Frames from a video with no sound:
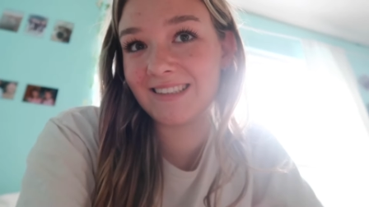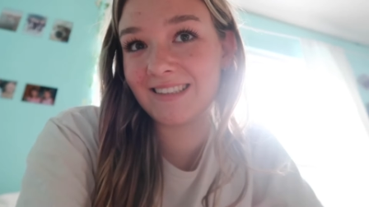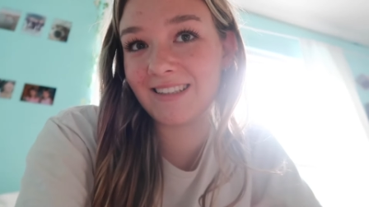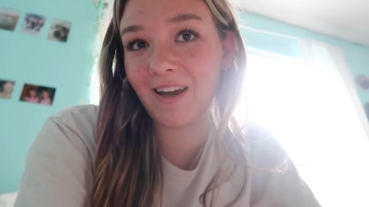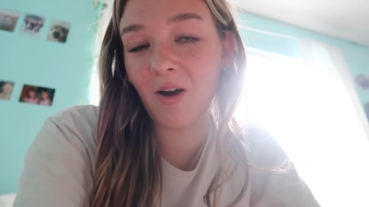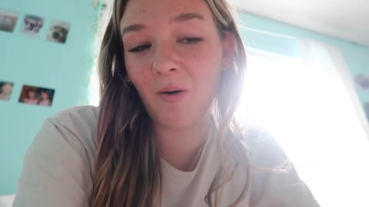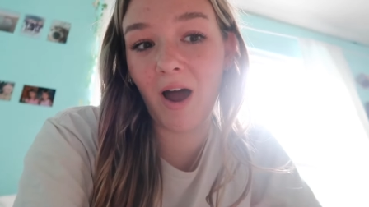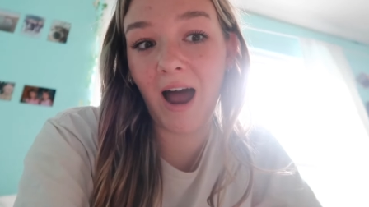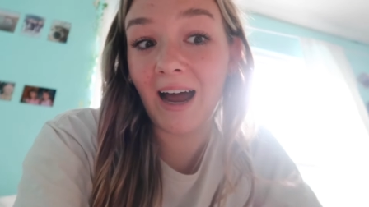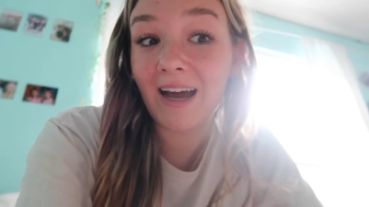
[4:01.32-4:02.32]

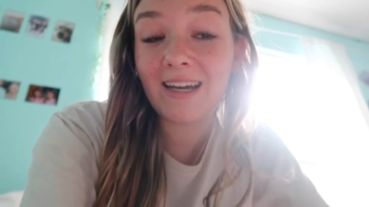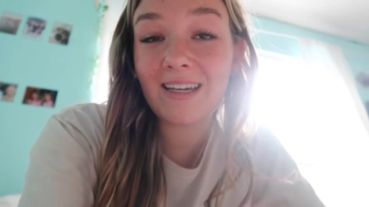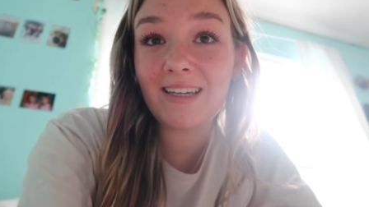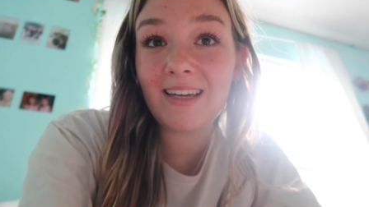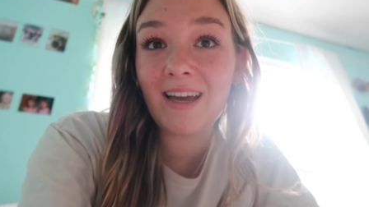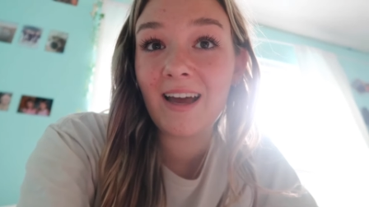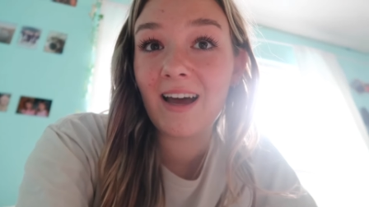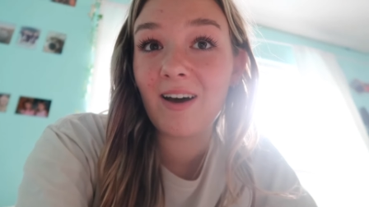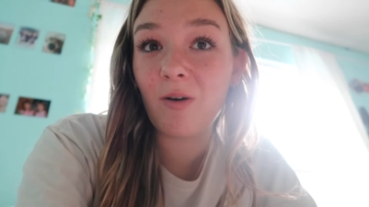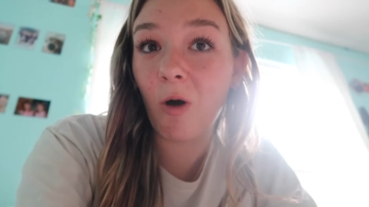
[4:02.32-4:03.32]
So I
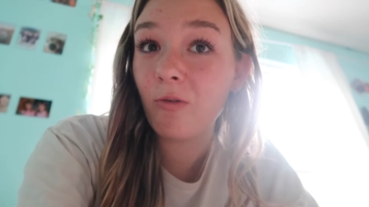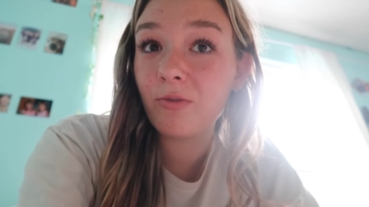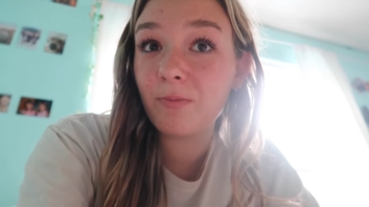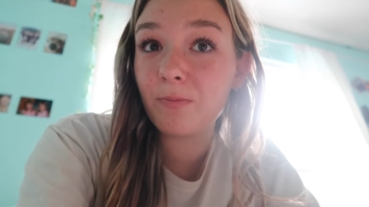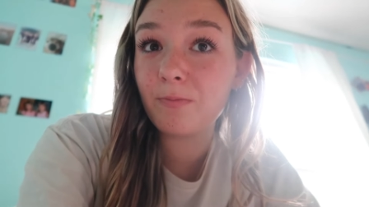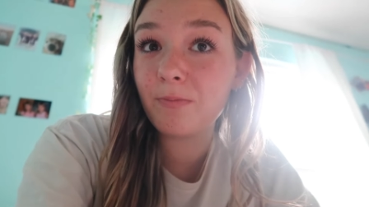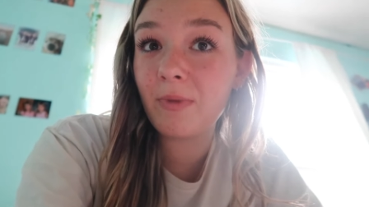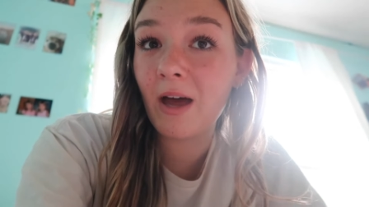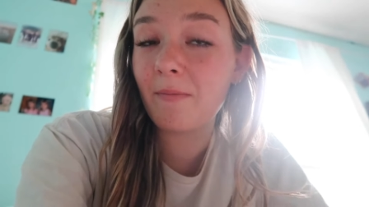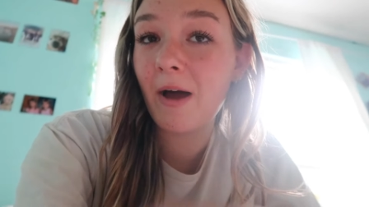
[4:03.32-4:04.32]
hope
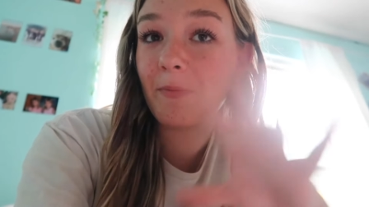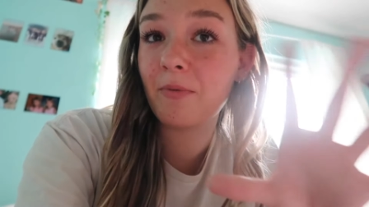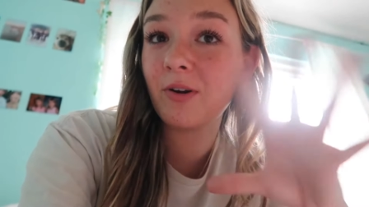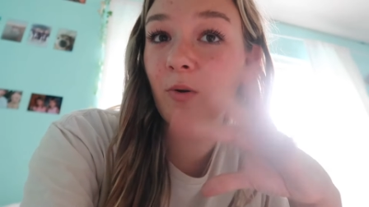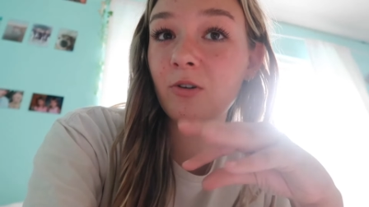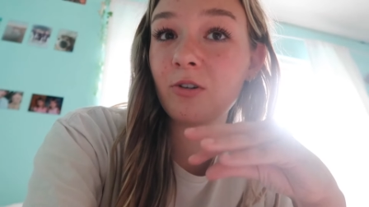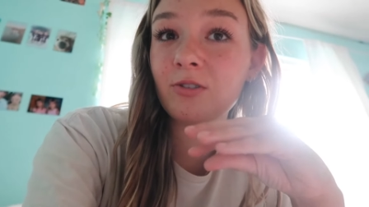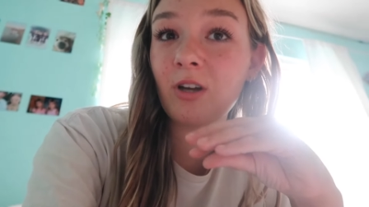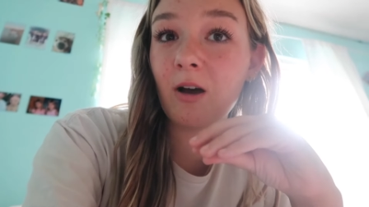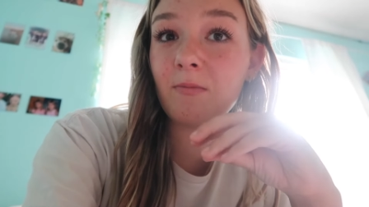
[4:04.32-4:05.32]
that my
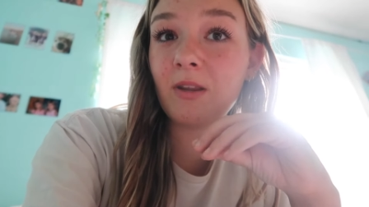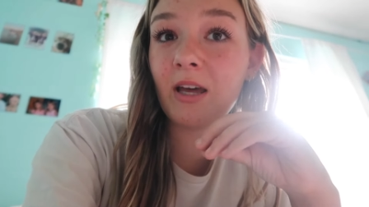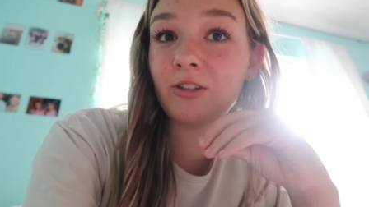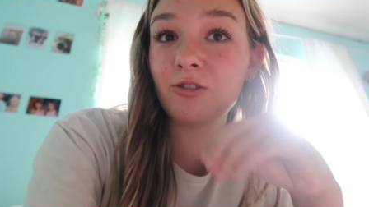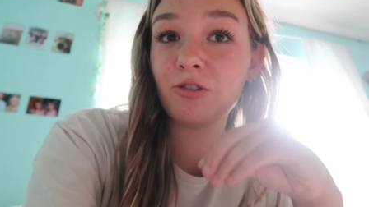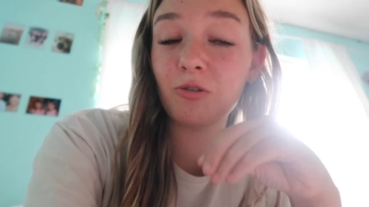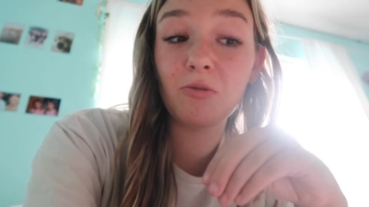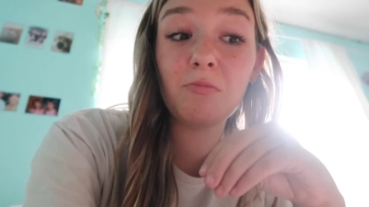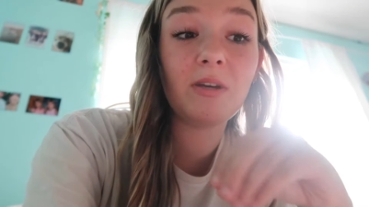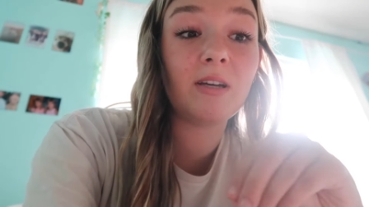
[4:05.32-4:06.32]
pre-orders come like
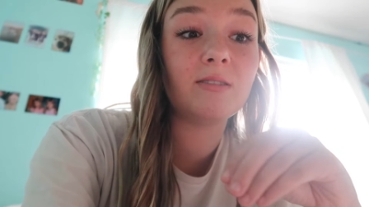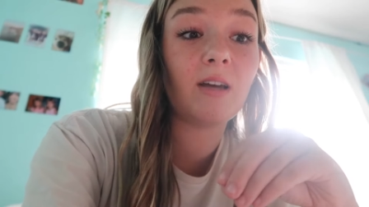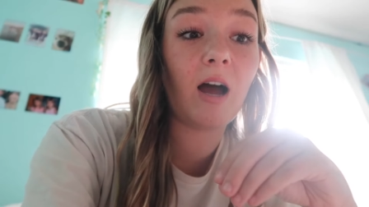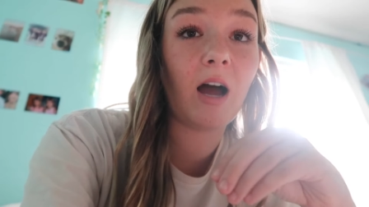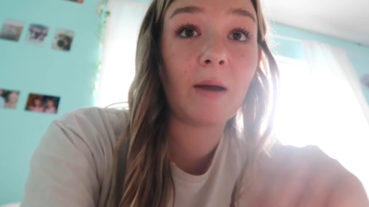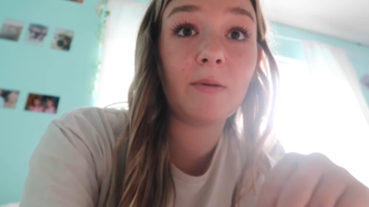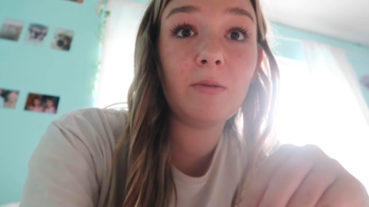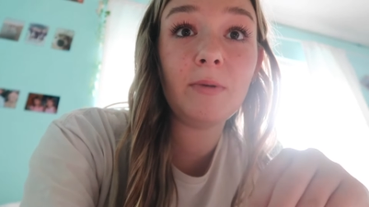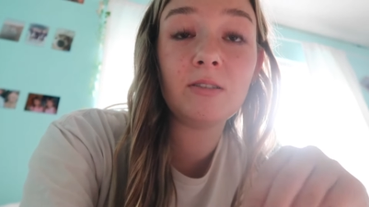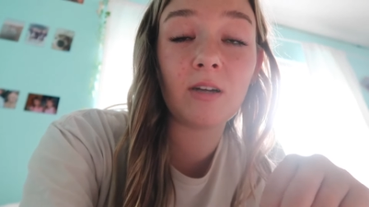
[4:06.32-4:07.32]
soon because I'm
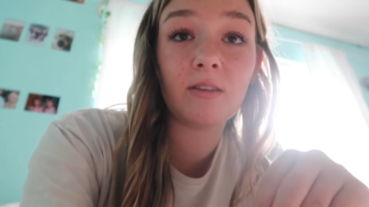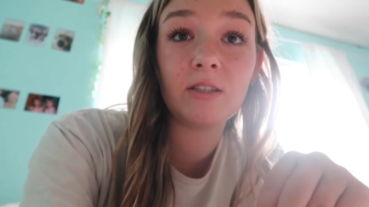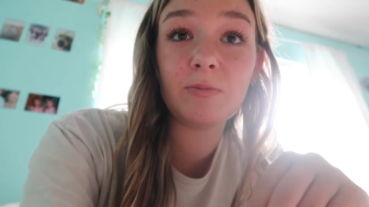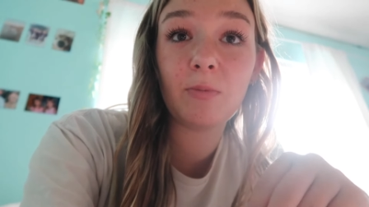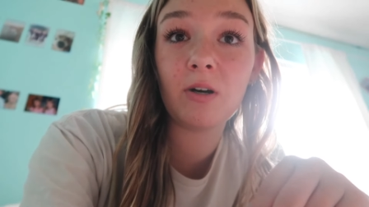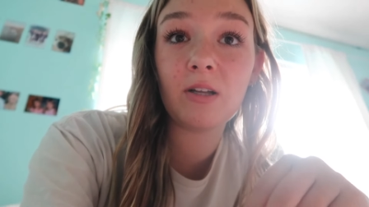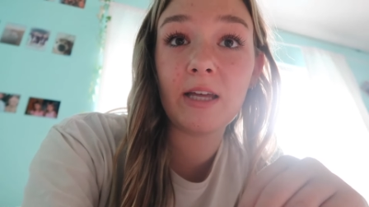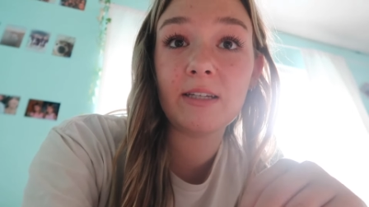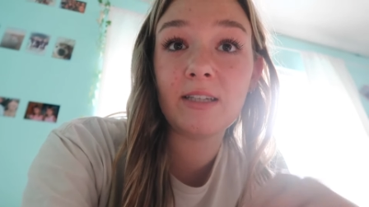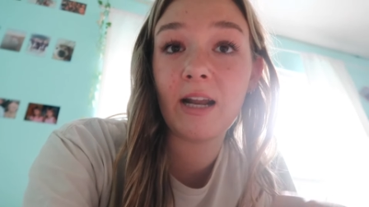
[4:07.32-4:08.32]
gonna be done this book
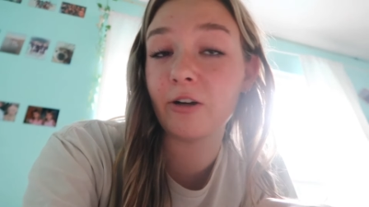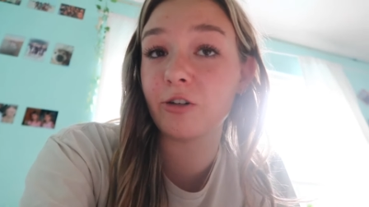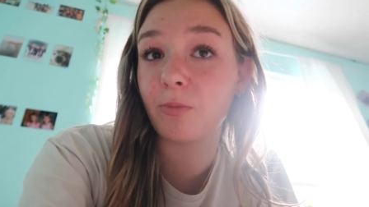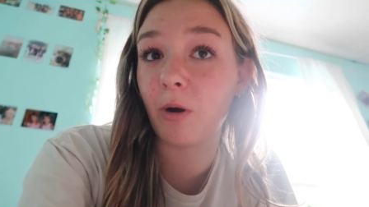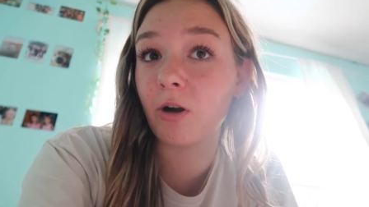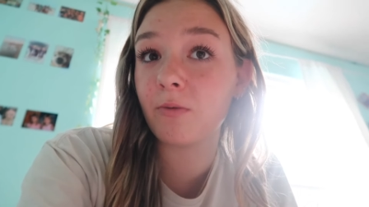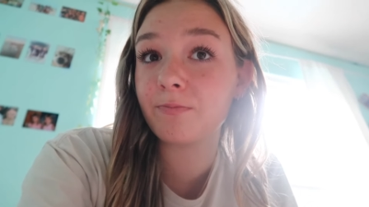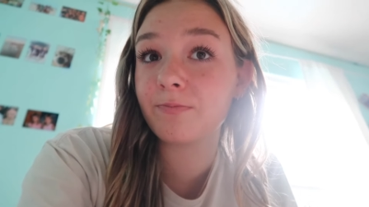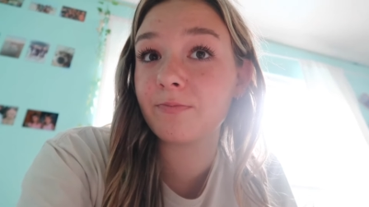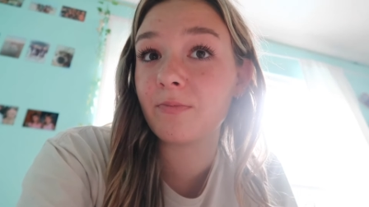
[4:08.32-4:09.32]
like today or tomorrow
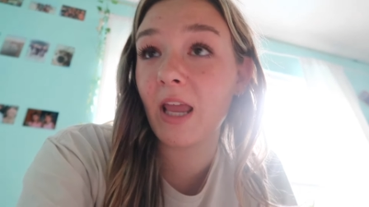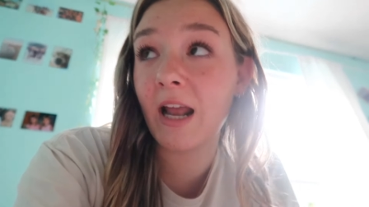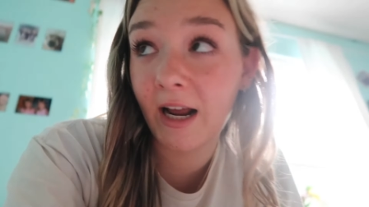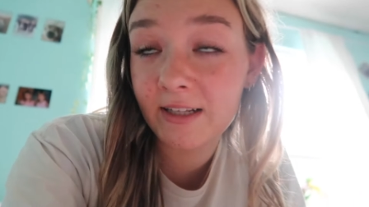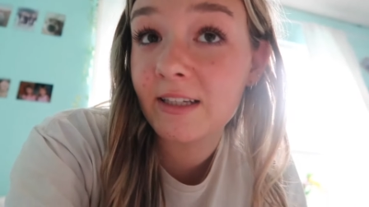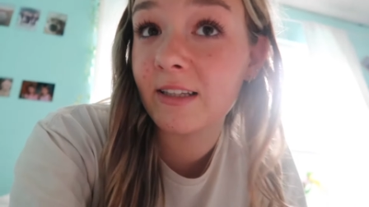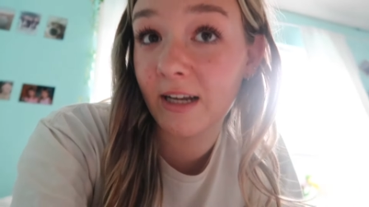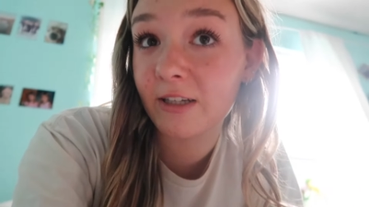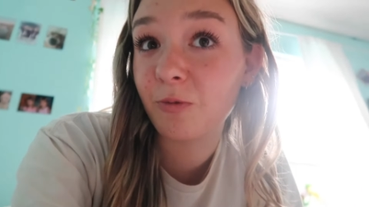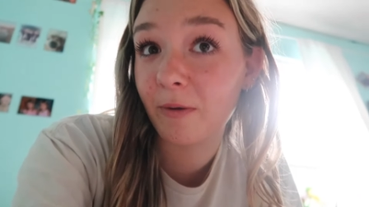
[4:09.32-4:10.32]
and I need the
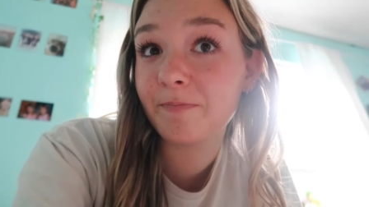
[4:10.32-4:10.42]
next one.